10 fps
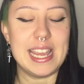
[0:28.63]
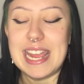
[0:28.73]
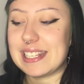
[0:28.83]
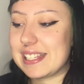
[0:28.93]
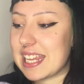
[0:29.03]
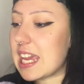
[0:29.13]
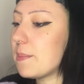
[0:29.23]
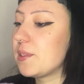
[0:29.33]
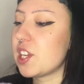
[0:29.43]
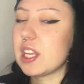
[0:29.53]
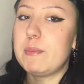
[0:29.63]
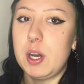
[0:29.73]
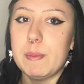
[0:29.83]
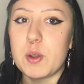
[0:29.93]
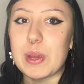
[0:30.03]
It seems at the
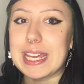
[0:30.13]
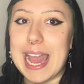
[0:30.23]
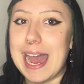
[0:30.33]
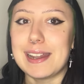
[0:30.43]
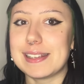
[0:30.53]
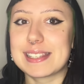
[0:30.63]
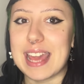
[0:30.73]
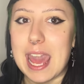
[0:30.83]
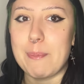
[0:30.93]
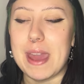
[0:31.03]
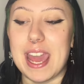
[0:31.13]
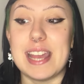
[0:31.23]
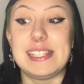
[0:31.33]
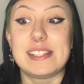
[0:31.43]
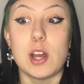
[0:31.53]
moment moment we can't escape it
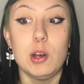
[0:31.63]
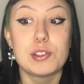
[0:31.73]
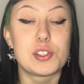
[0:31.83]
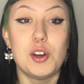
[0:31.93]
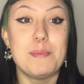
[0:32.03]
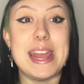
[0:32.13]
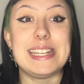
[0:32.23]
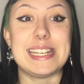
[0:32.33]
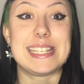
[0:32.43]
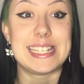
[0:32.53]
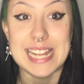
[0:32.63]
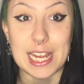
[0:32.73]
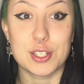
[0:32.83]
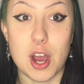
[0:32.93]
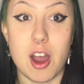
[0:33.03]
as it's also made it to
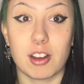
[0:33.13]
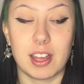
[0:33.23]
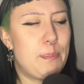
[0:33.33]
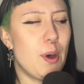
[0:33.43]
TikTok.